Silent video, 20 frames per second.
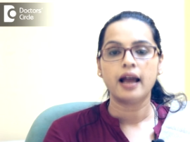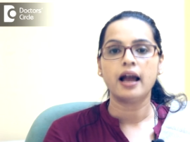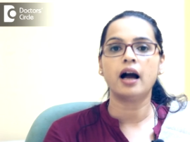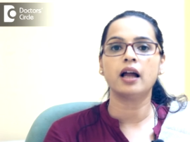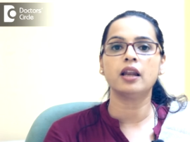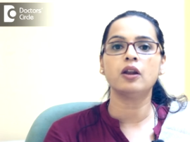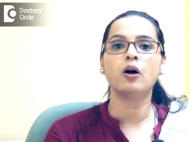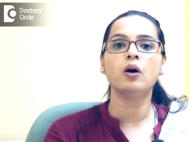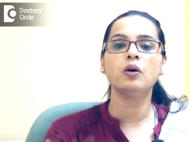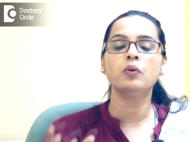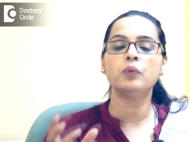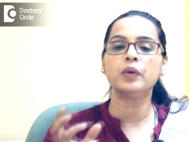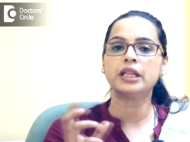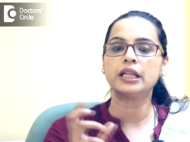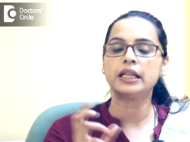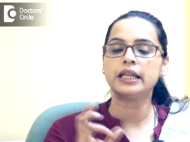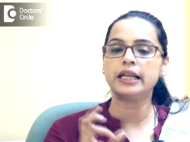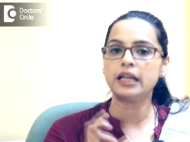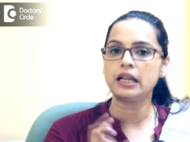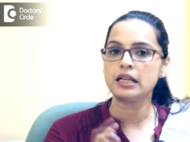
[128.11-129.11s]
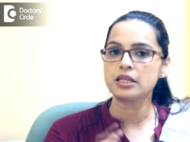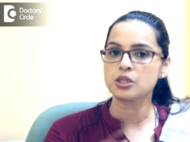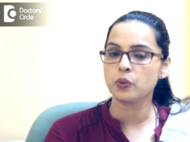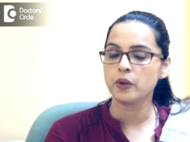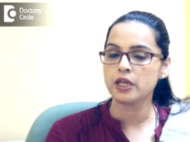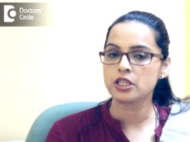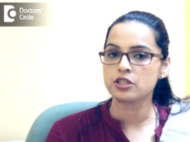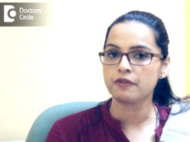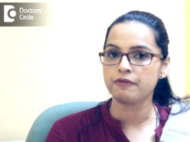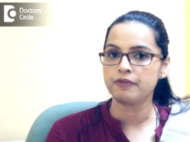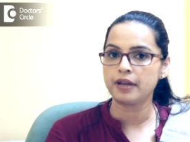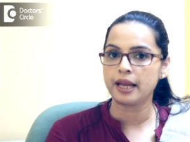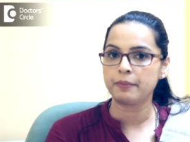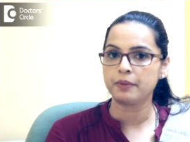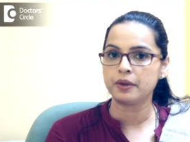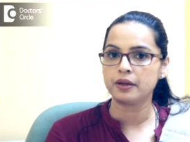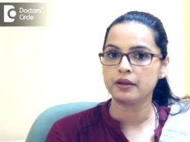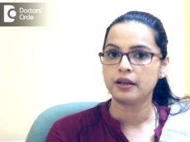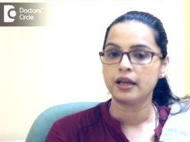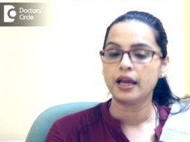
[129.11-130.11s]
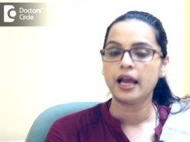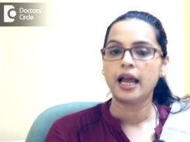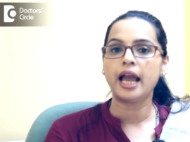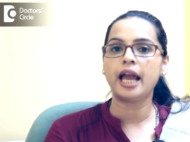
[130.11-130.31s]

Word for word: along with a little squeeze of lemon